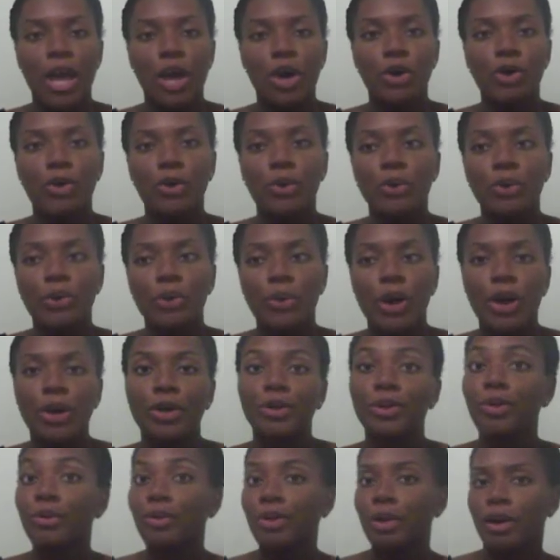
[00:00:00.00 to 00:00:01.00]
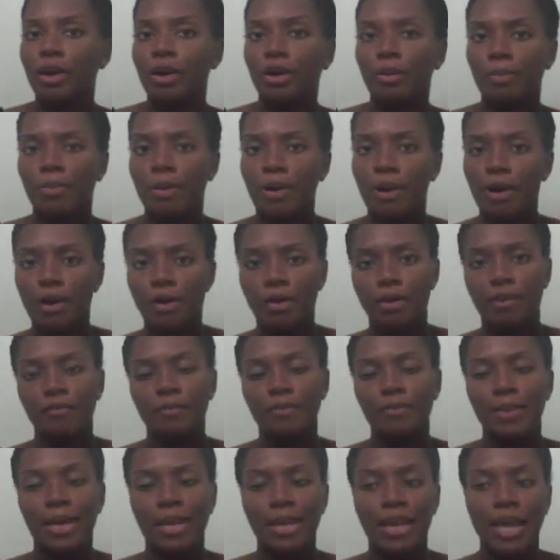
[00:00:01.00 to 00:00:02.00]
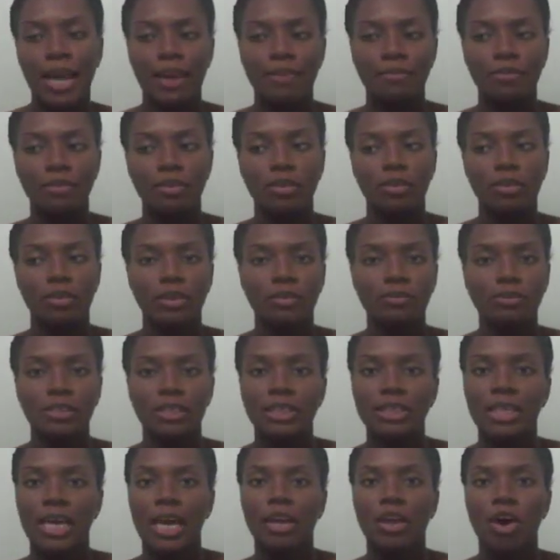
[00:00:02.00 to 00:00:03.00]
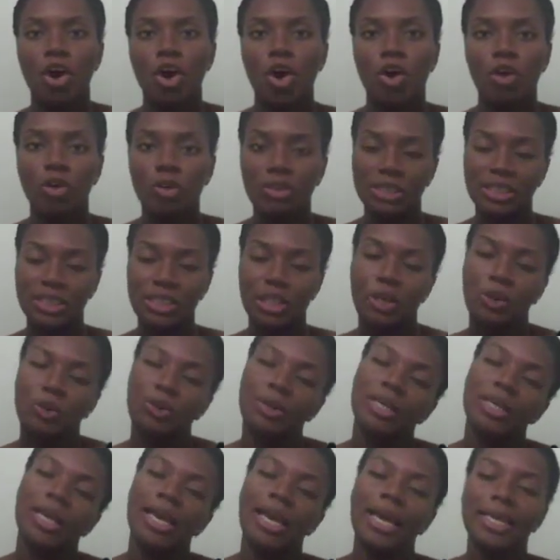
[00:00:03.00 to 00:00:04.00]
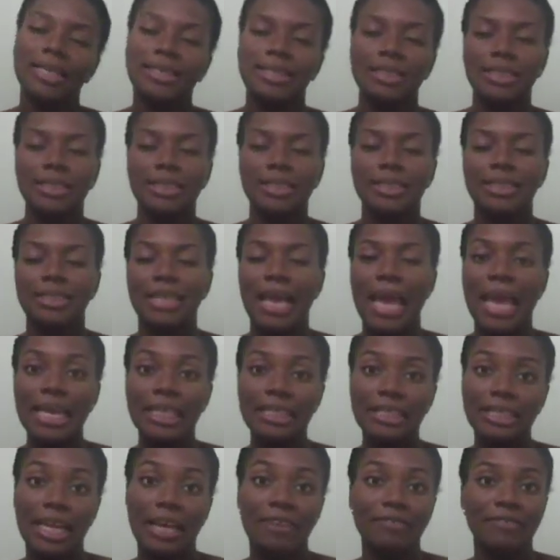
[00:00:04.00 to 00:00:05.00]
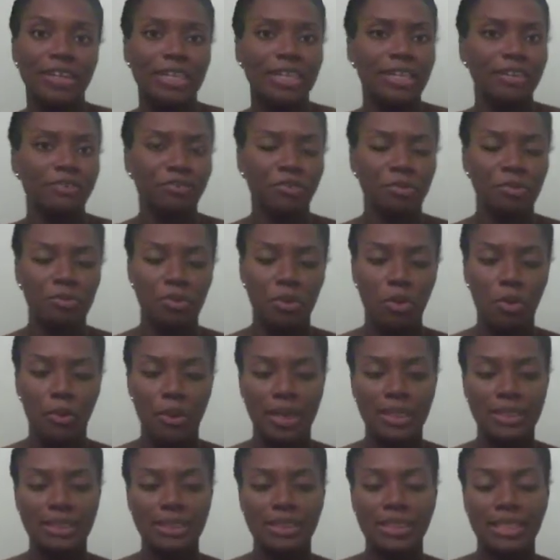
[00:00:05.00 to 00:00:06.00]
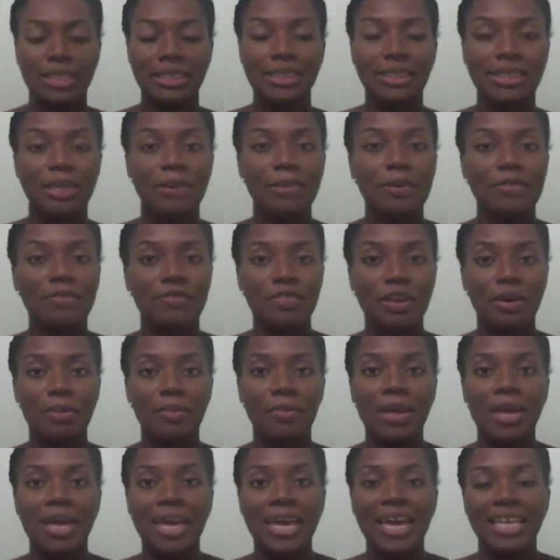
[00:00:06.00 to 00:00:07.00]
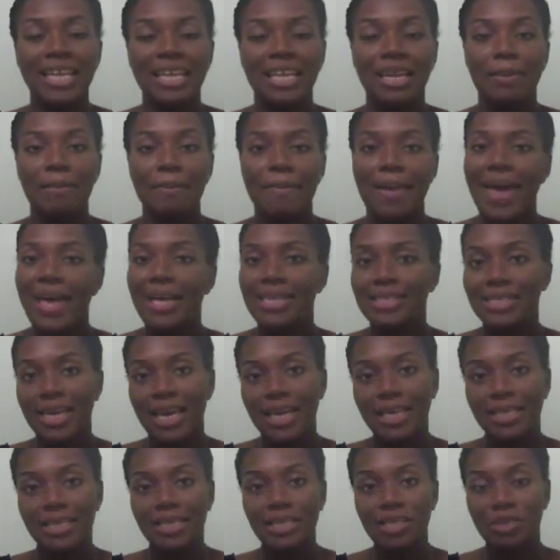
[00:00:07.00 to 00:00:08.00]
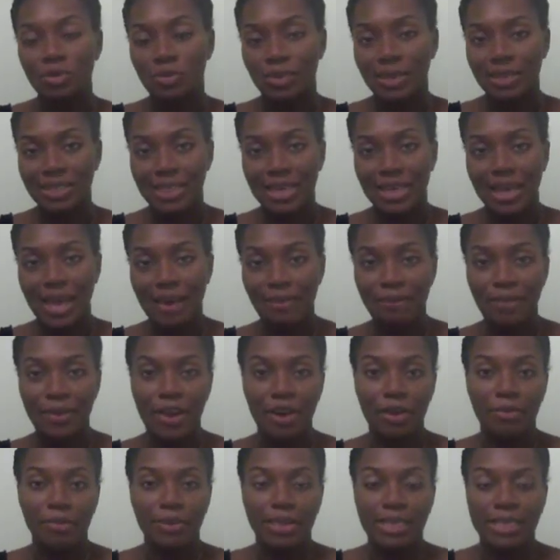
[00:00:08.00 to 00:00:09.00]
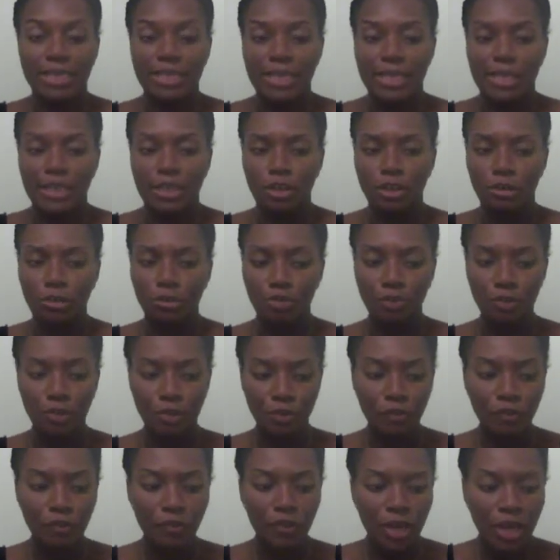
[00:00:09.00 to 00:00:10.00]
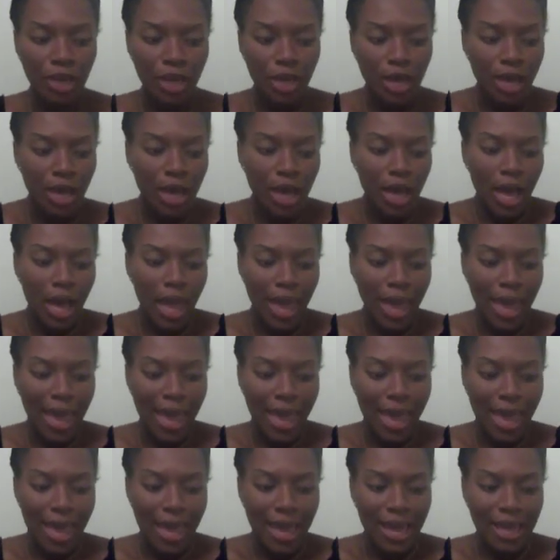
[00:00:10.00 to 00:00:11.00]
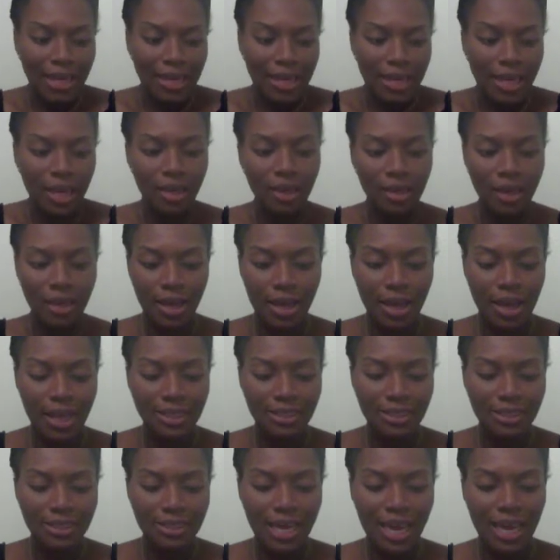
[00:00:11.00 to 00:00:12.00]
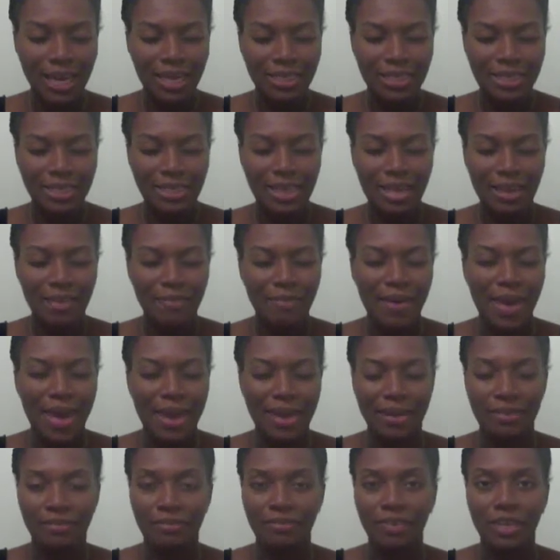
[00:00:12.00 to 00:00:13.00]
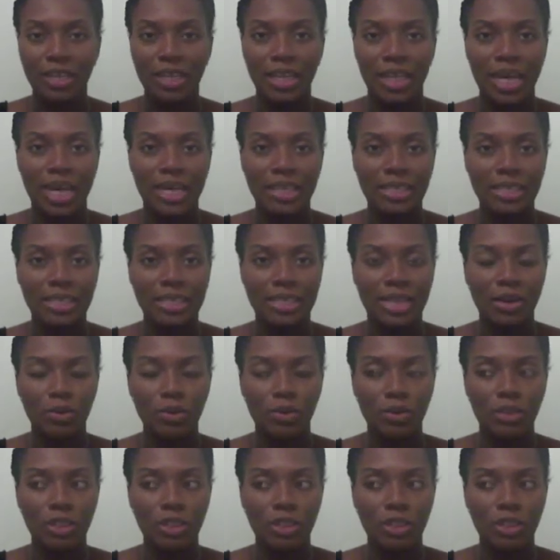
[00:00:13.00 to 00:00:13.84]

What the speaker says: who are no longer part of my life. They've just kind of all slowly exited stage left at different points, and some of them did a mass exodus once I got married because they didn't approve. And I just kind of sat back and realized that they